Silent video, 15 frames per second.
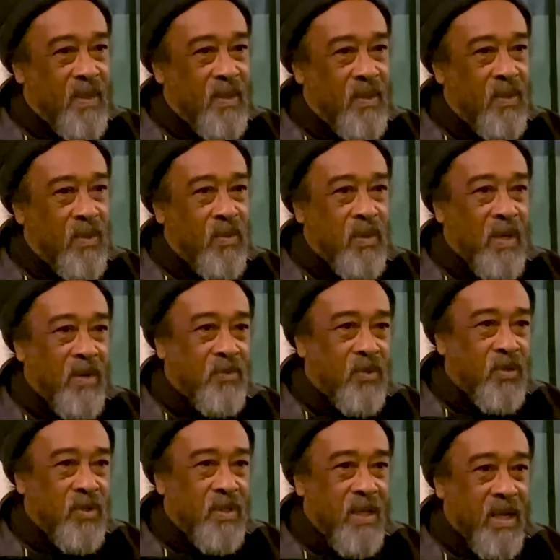You have
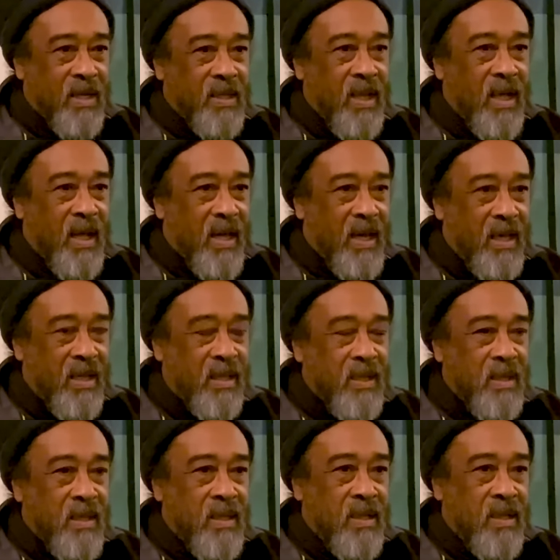to take the I